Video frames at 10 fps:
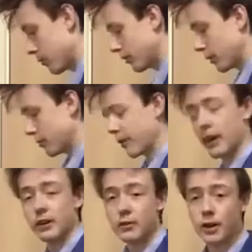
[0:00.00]
what type of
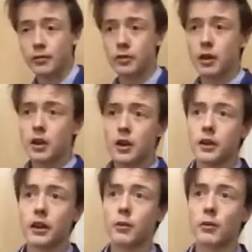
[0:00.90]
hair you have.
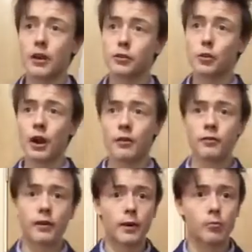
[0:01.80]
Now, I do
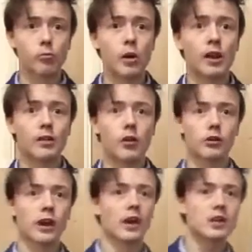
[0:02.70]
have wet
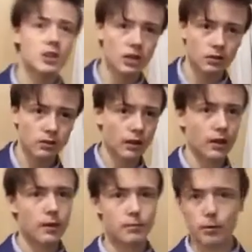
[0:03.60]
lock hair gel,
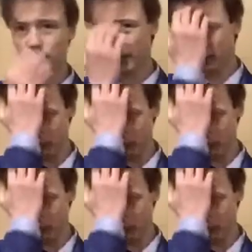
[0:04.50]
but that